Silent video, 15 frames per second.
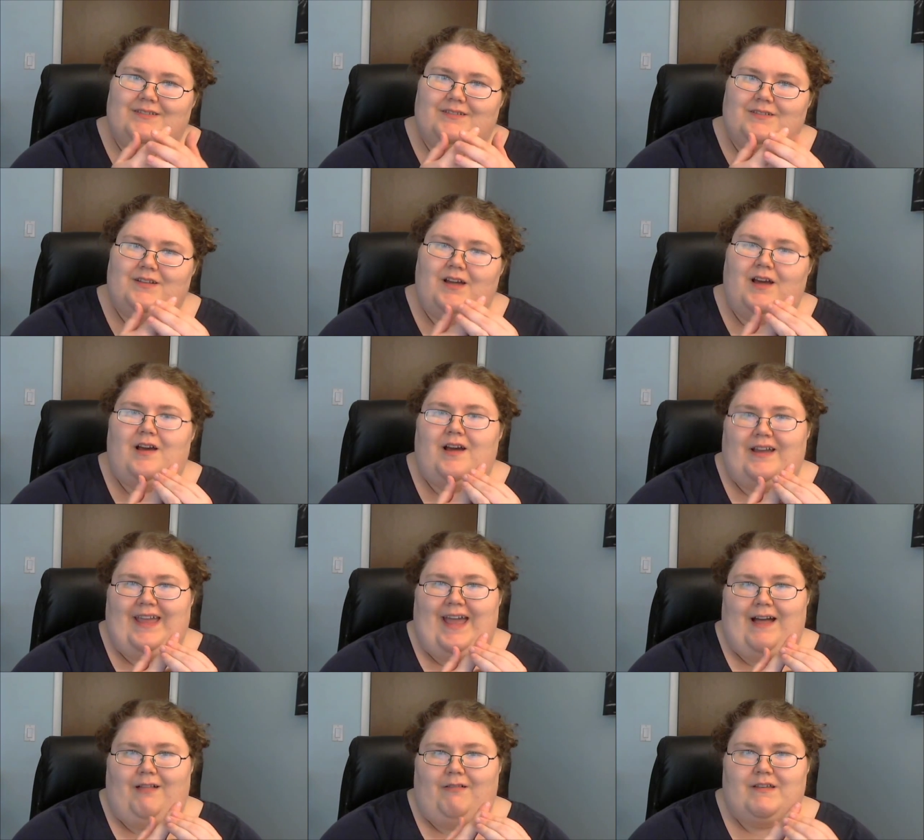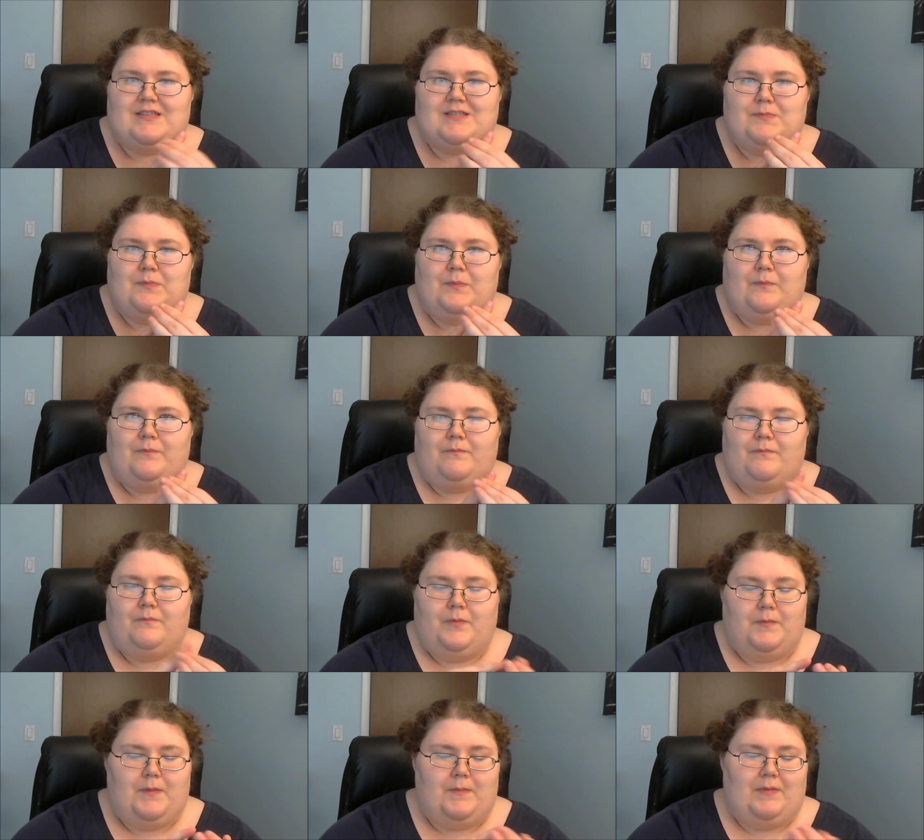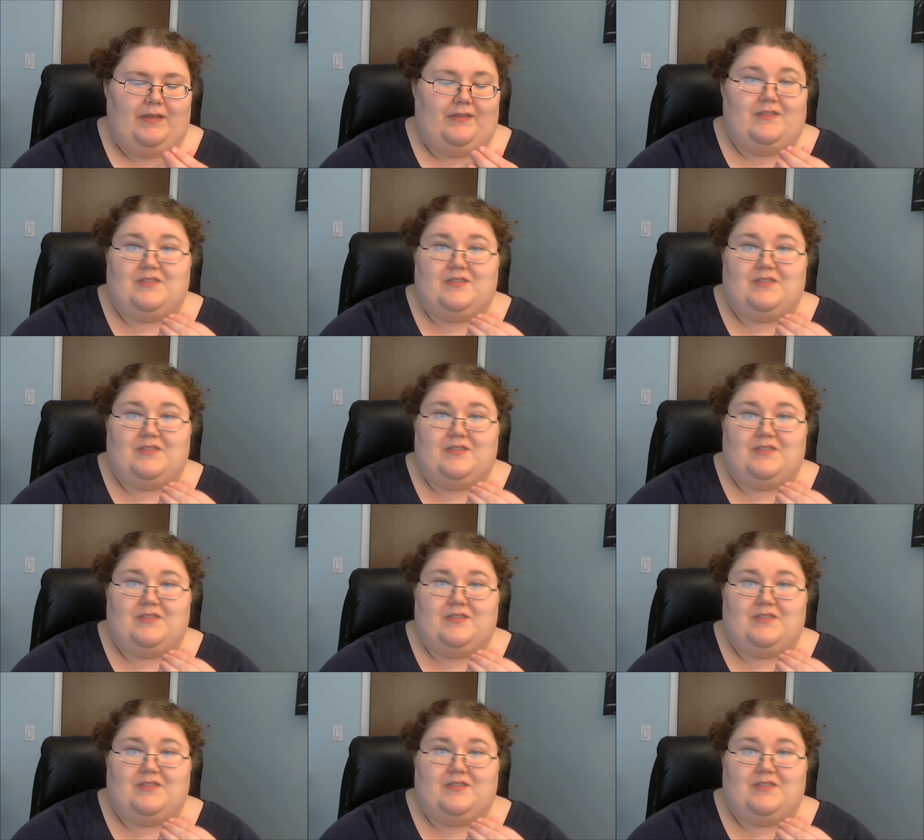Not a callus, but maybe like